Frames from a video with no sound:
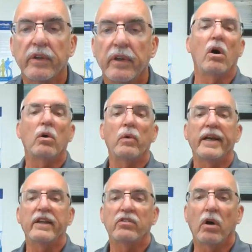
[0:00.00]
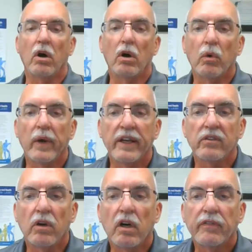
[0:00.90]
Always, always
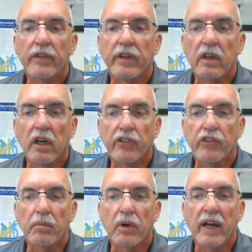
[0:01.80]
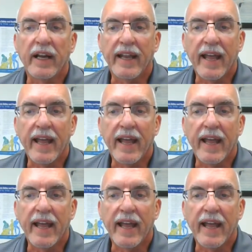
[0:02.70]
offer the customer an